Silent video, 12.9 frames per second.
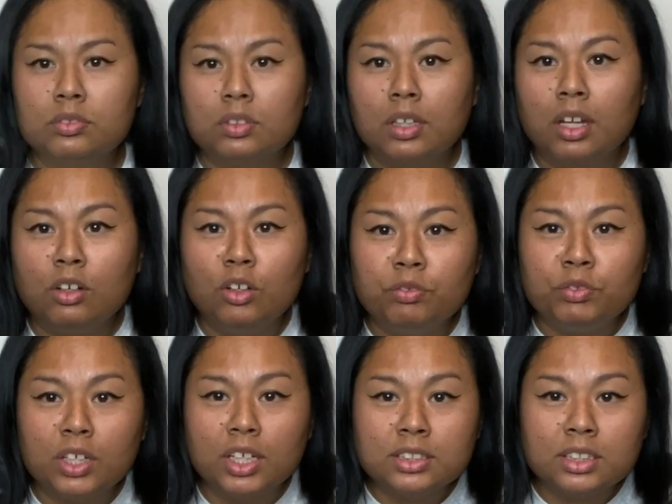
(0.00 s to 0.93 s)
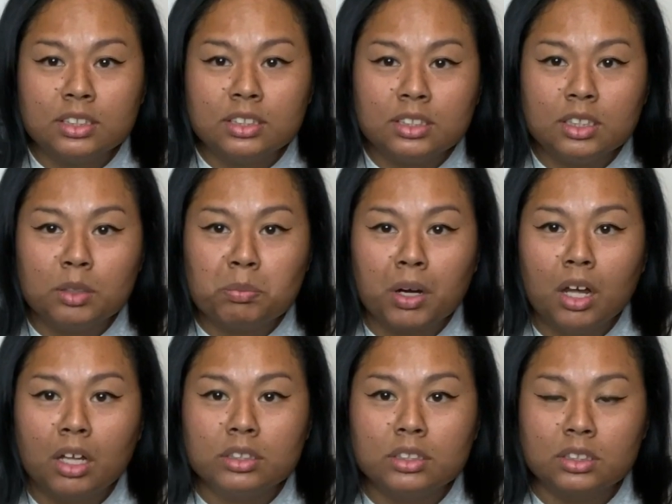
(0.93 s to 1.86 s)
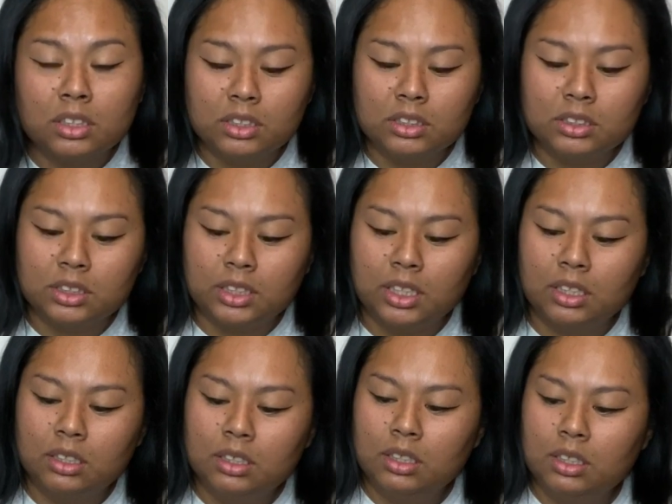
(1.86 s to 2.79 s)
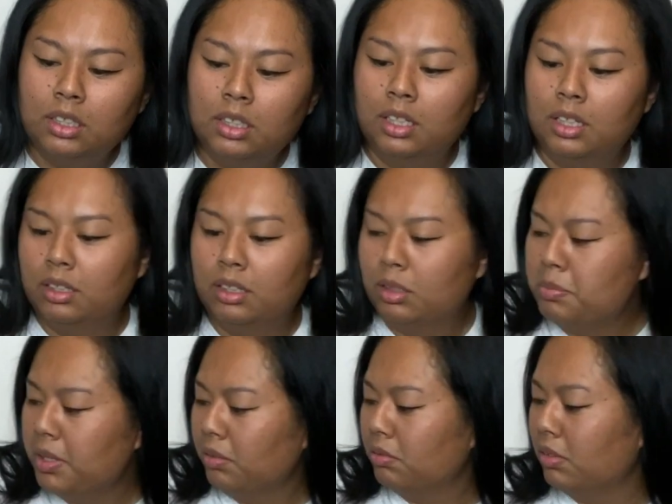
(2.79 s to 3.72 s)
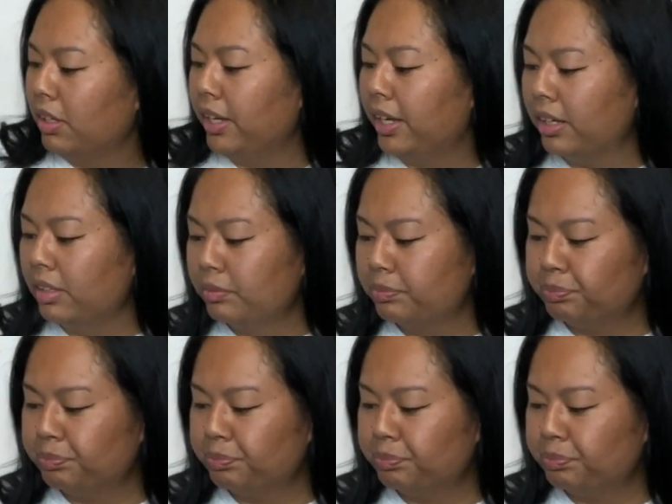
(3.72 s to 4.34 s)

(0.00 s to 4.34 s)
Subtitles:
I don't know if you guys can see the broth. It's starting to get a little bit red.